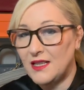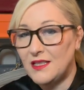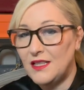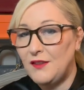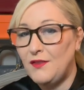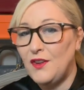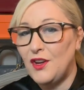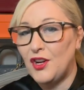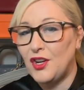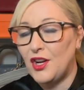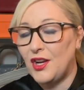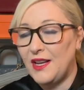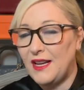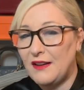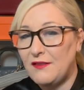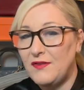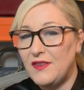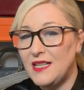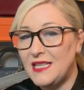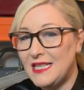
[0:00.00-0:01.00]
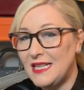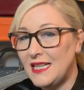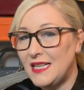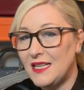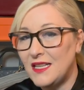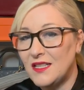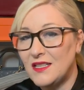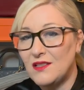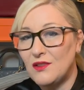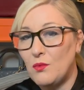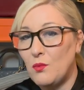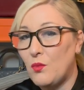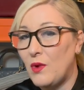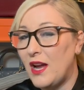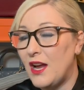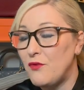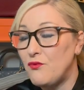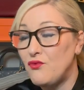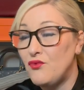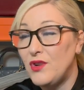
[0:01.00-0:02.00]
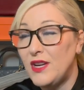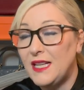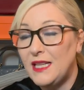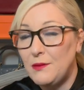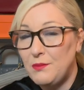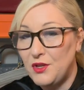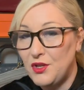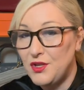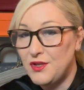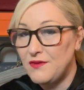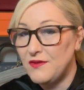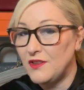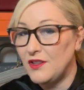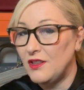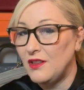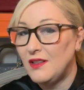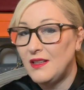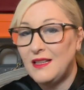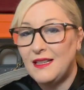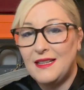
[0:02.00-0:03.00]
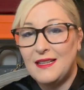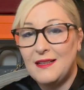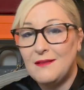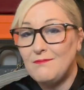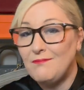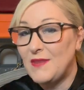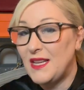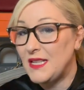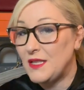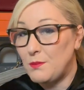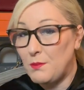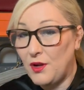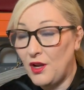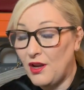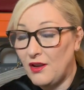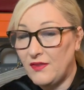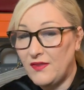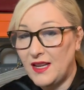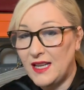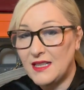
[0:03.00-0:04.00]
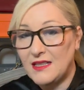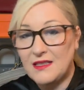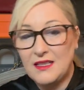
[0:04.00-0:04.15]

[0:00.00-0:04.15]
If you're going out for dinner somewhere really beautiful, it's perfect.